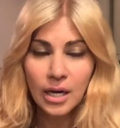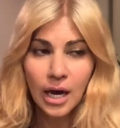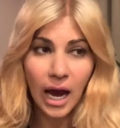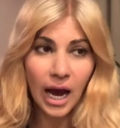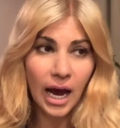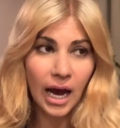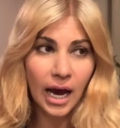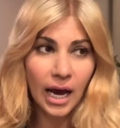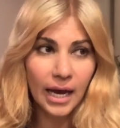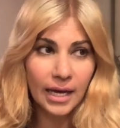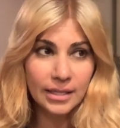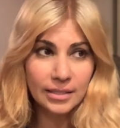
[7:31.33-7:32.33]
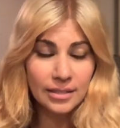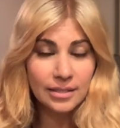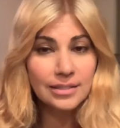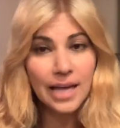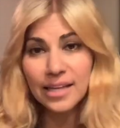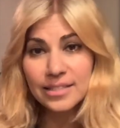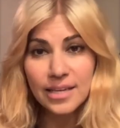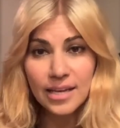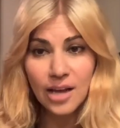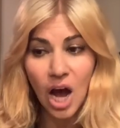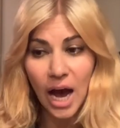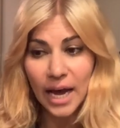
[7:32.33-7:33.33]
And that's
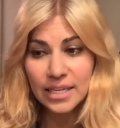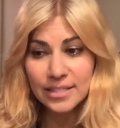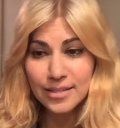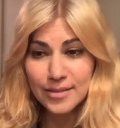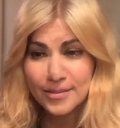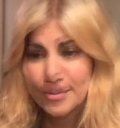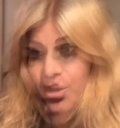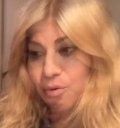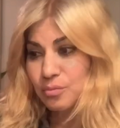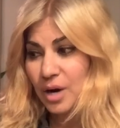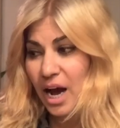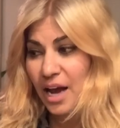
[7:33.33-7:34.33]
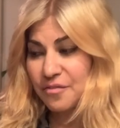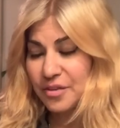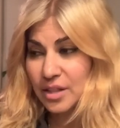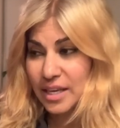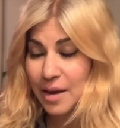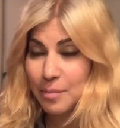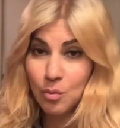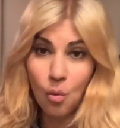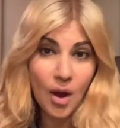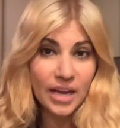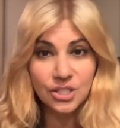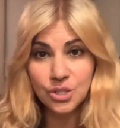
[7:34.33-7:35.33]
it, guys. So I feel like I've been
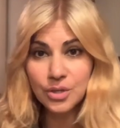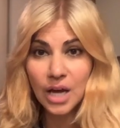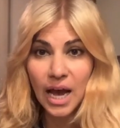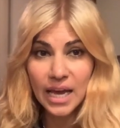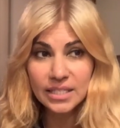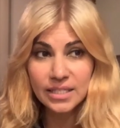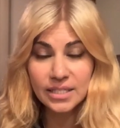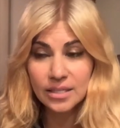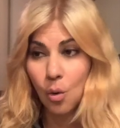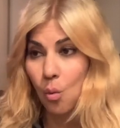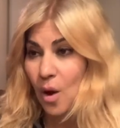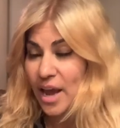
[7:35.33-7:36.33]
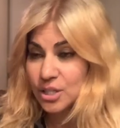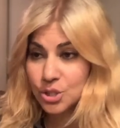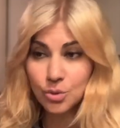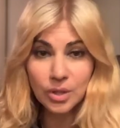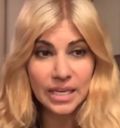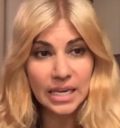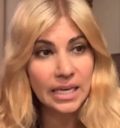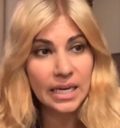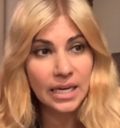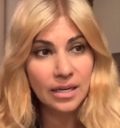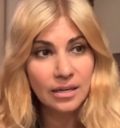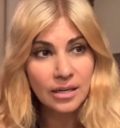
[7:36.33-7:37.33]
way too nice, way too
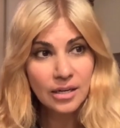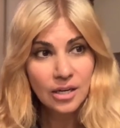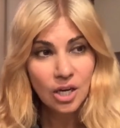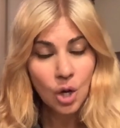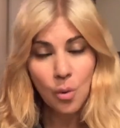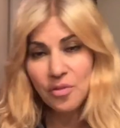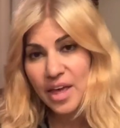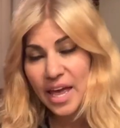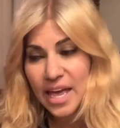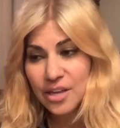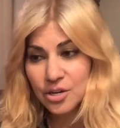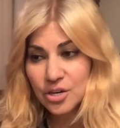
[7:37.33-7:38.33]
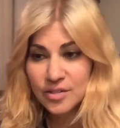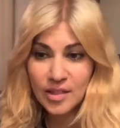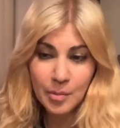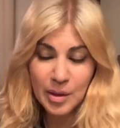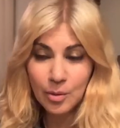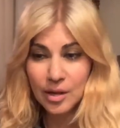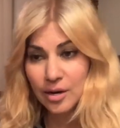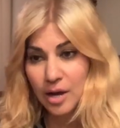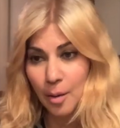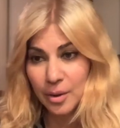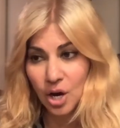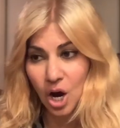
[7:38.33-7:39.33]
lenient with the haters and the people that are
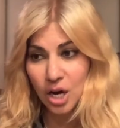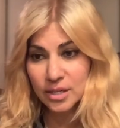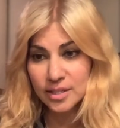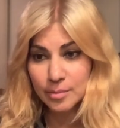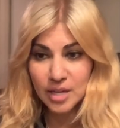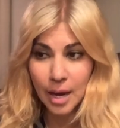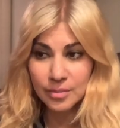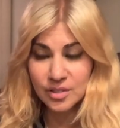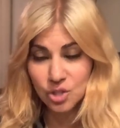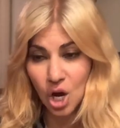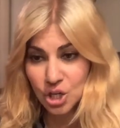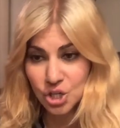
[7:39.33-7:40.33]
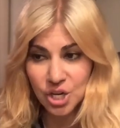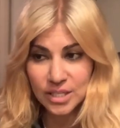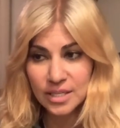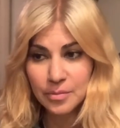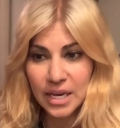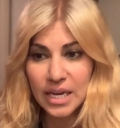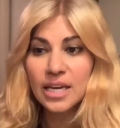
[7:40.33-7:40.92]
coming on sometimes talking shit to me.